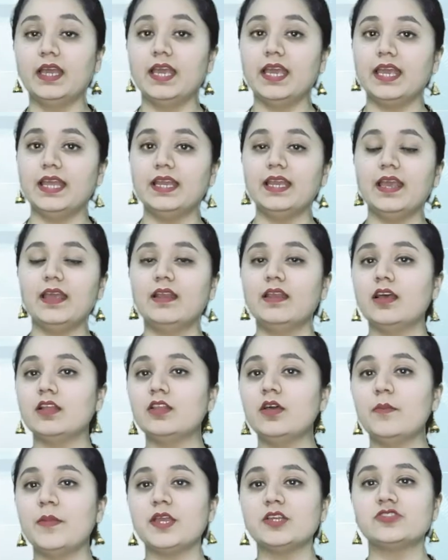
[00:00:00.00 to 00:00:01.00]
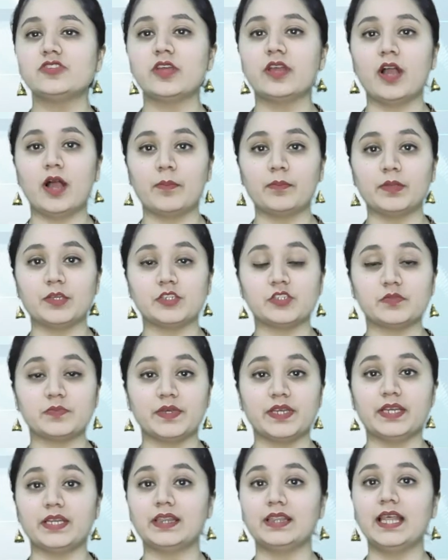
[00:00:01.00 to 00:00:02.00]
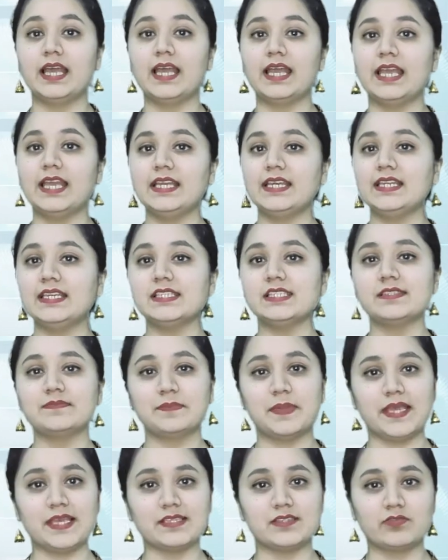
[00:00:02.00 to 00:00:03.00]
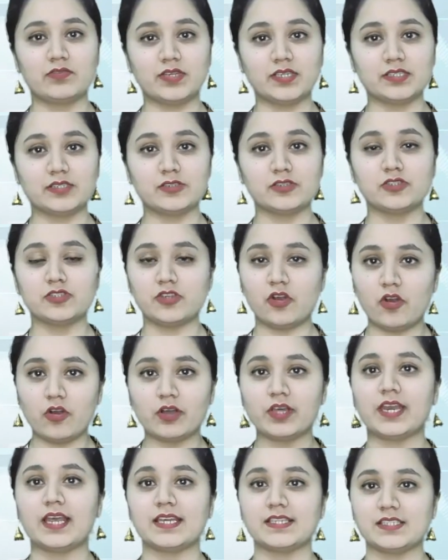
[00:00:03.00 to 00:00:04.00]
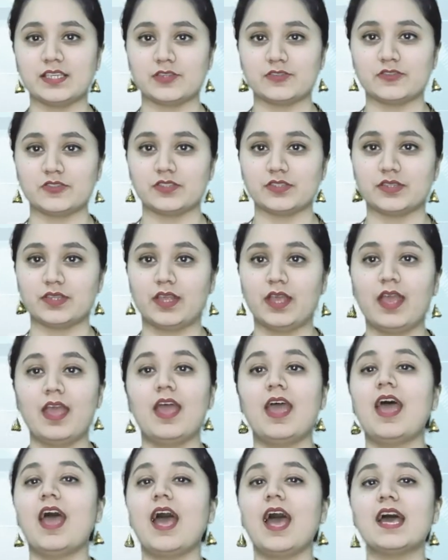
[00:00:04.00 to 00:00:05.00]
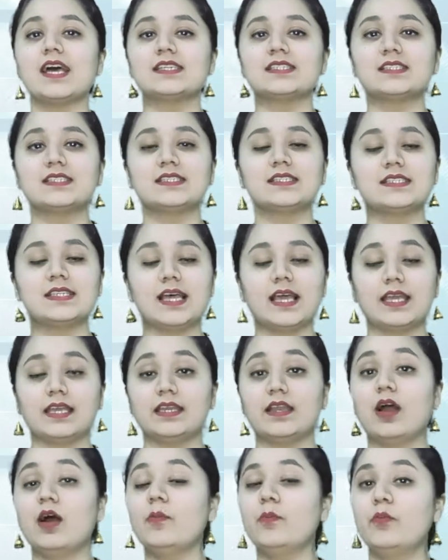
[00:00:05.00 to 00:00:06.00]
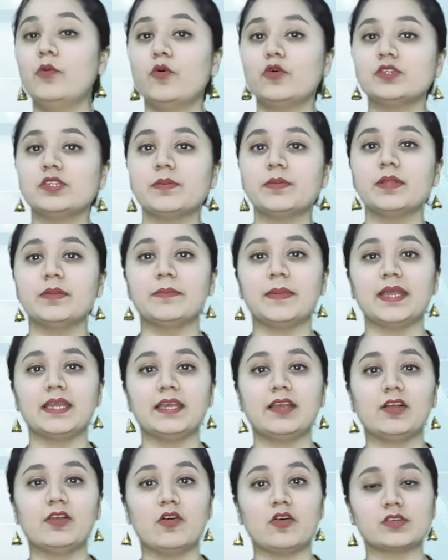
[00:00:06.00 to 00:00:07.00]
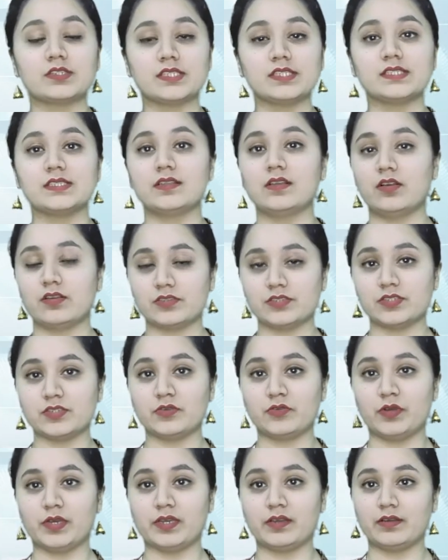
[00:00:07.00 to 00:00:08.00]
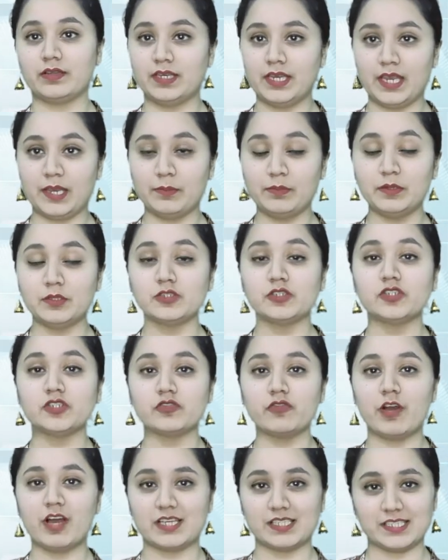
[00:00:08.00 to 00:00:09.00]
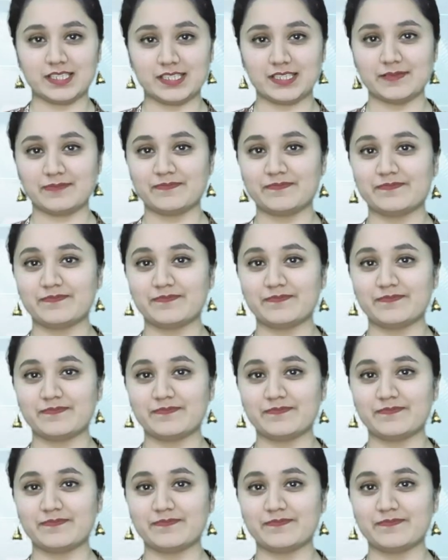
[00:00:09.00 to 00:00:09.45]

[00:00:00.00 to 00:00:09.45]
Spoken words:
In another major accomplishment, the Indian Space Research Organization has designed a portable medical oxygen concentrator named Shwaas.